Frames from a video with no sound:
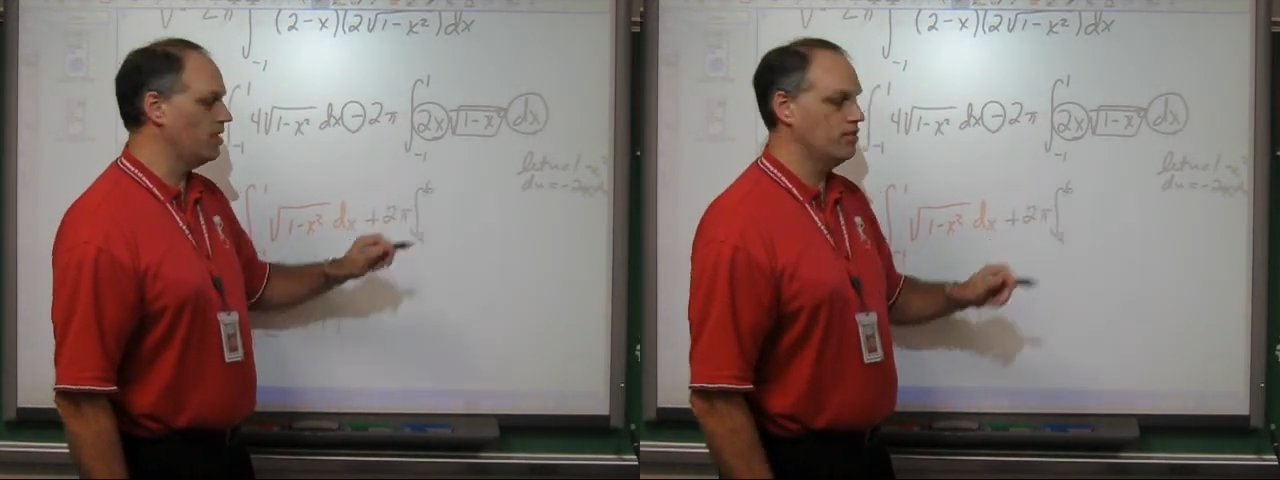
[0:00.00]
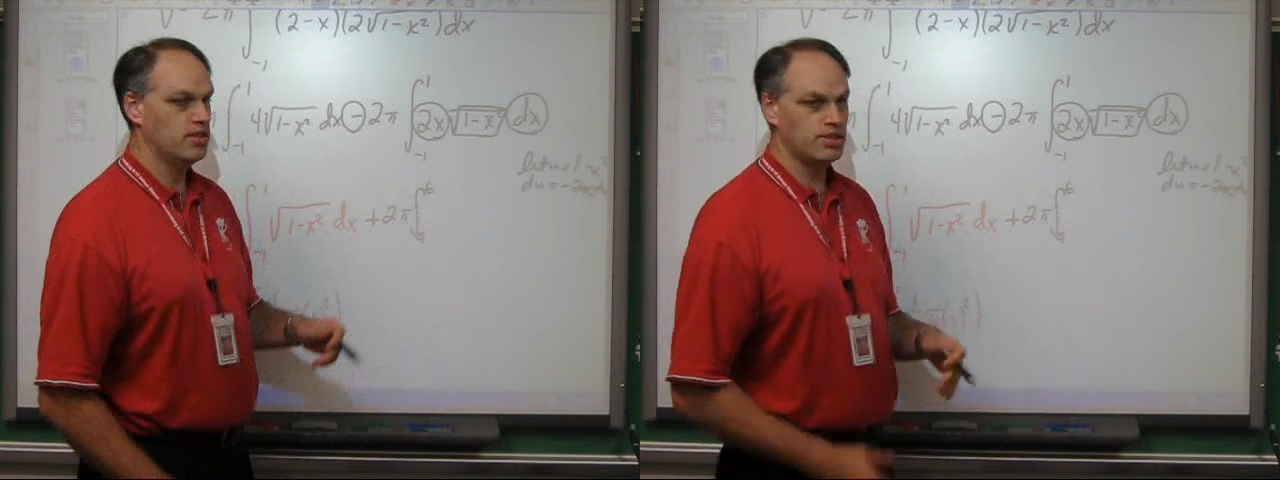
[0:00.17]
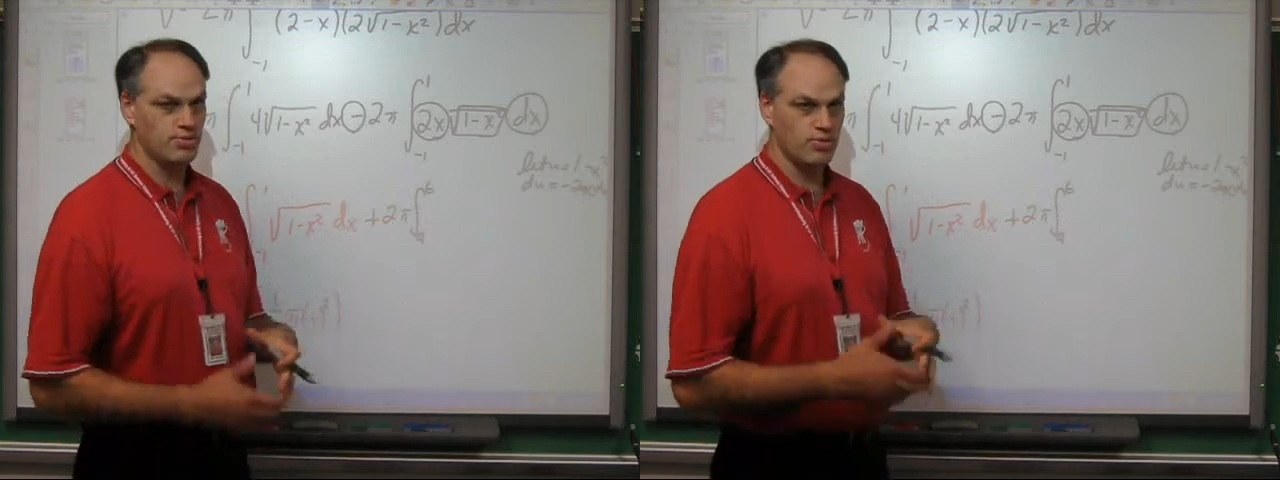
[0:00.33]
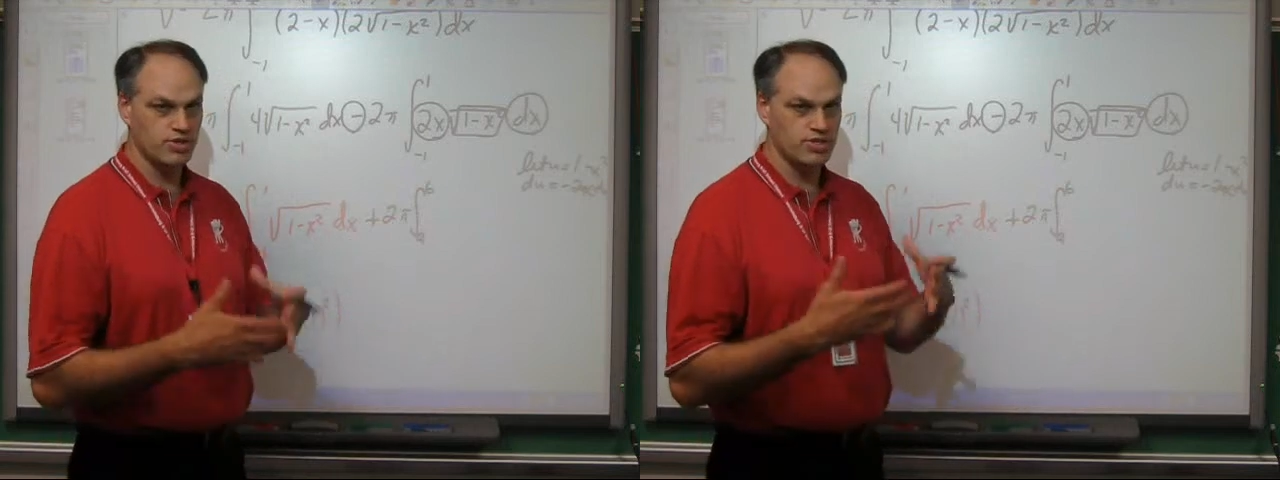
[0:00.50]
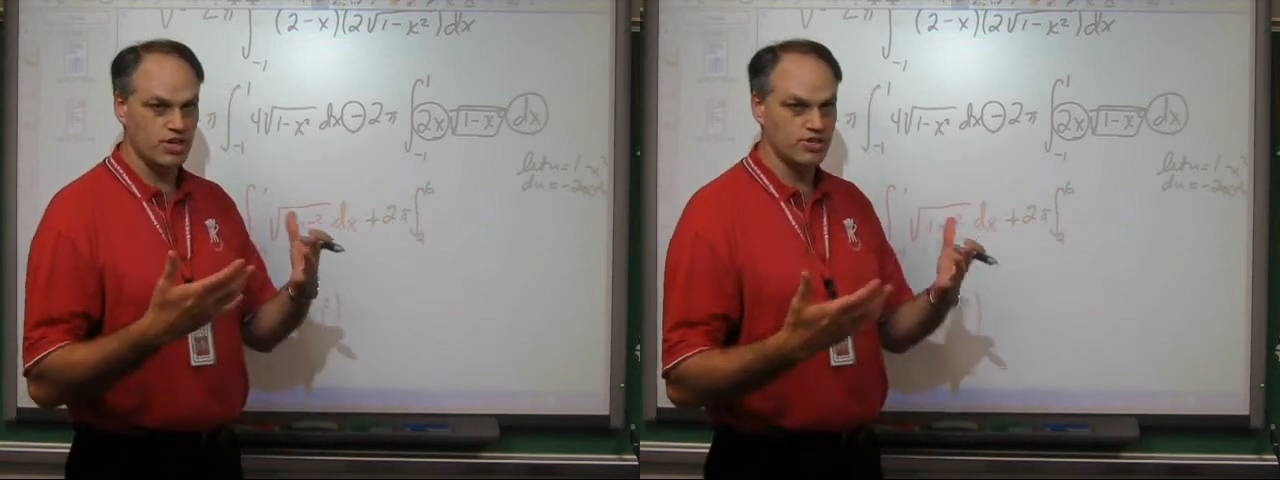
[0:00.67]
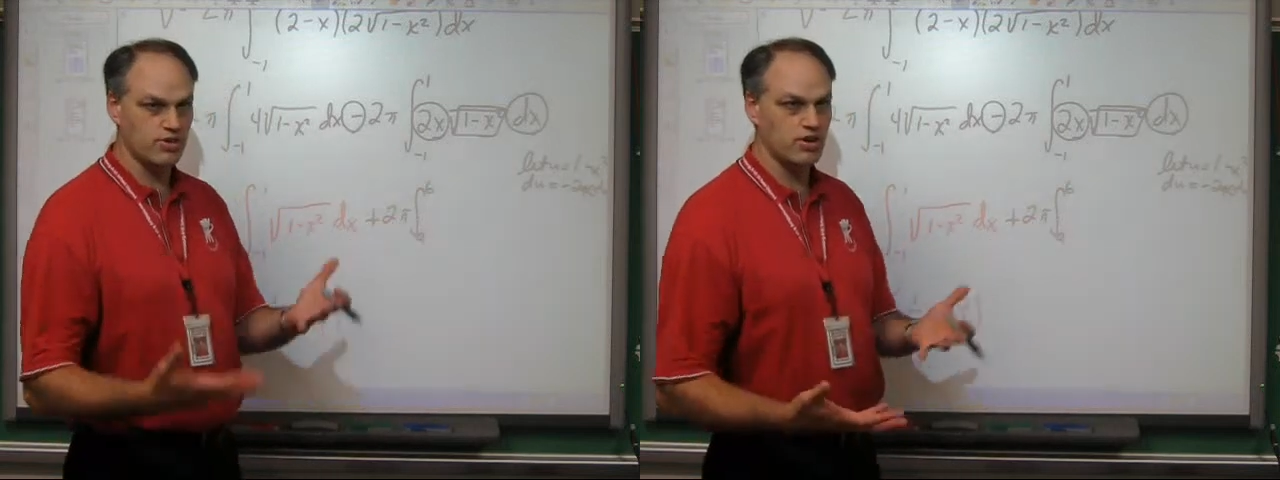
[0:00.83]
unless we want to change
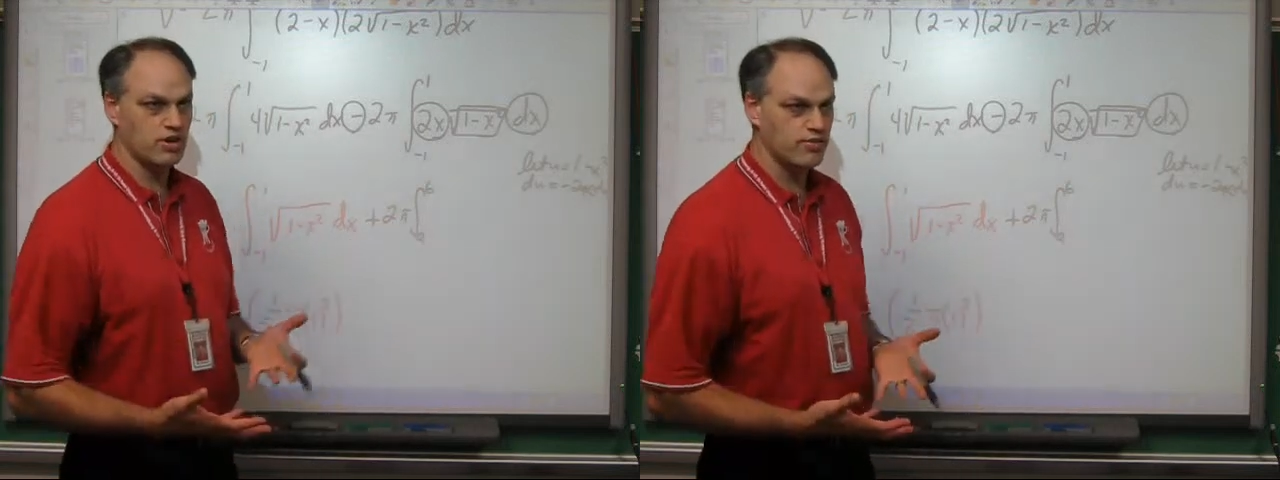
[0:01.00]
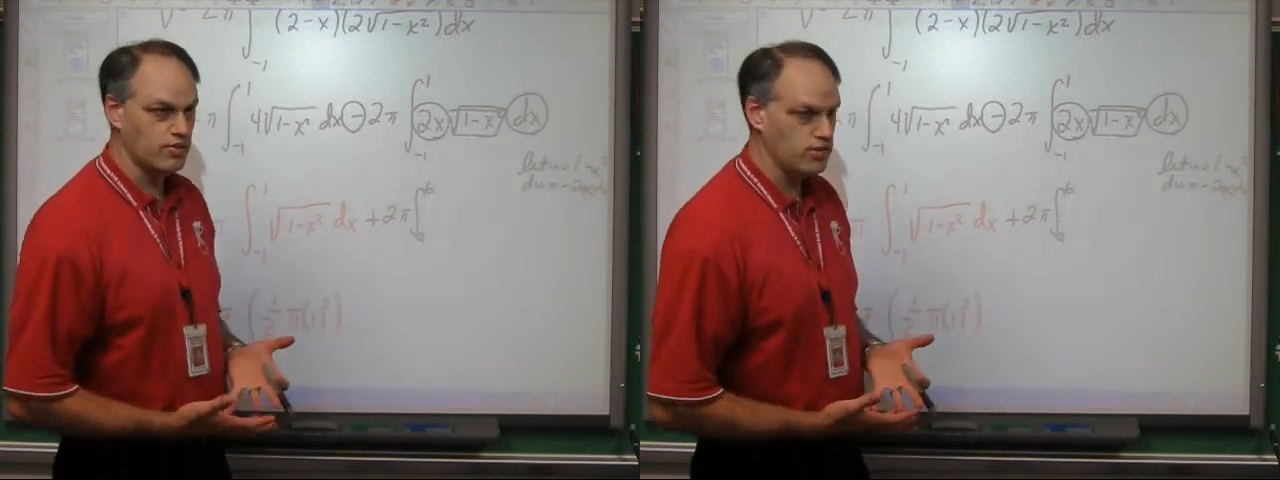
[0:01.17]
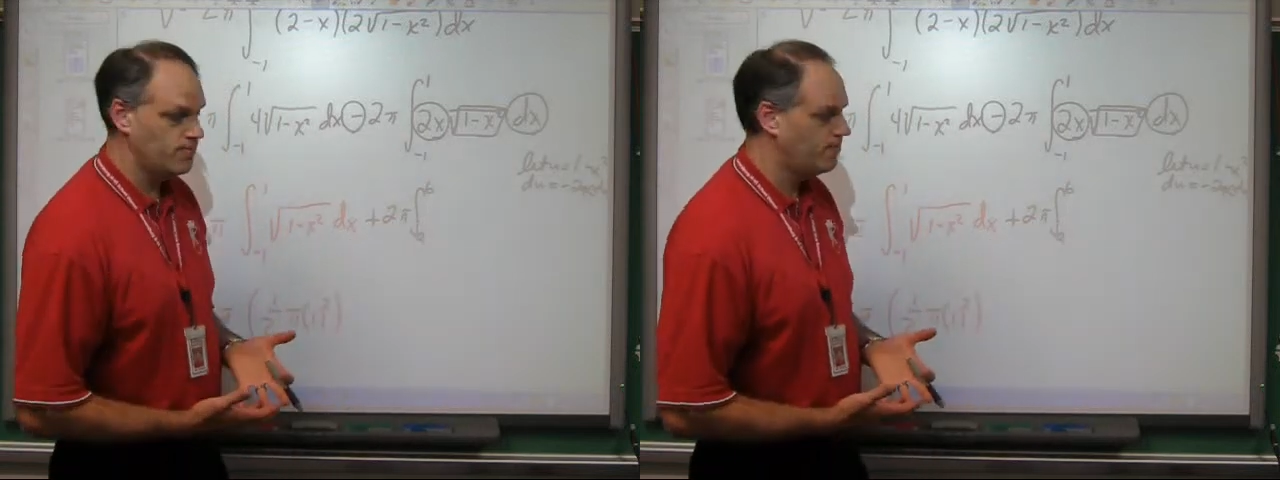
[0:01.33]
our interval,